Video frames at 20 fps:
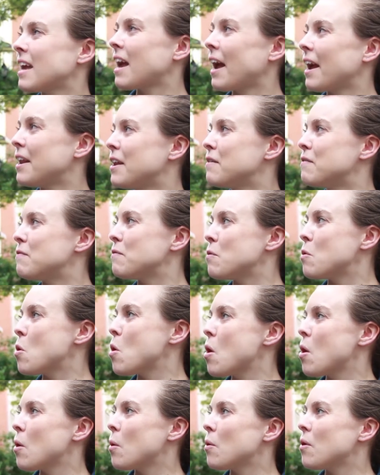kind of
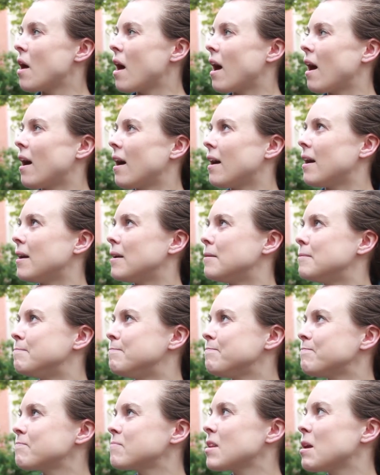uh,
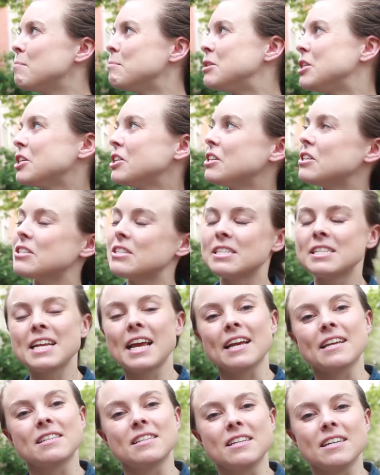materials and
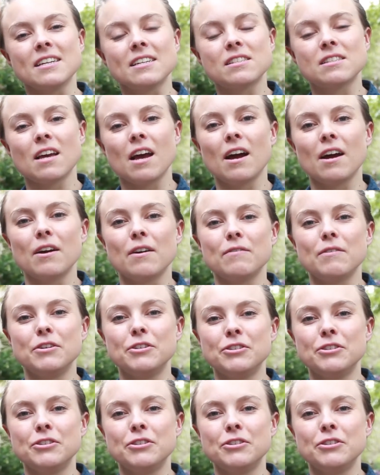techniques of a